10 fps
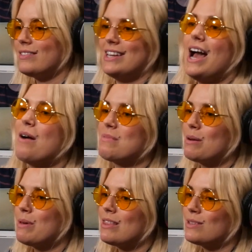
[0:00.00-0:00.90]
now I'm going
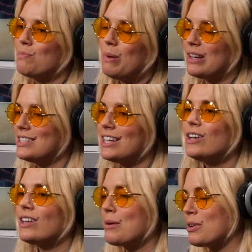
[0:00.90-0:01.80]
to be this big
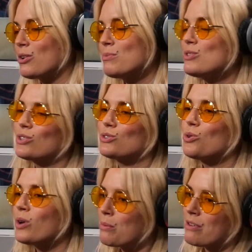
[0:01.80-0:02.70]
deal and I'm going to go to music
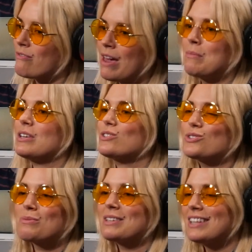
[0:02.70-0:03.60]
school and I'm going to be famous or
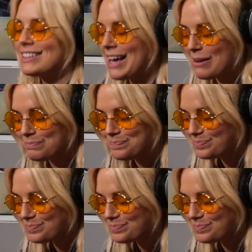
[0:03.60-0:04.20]
something like that.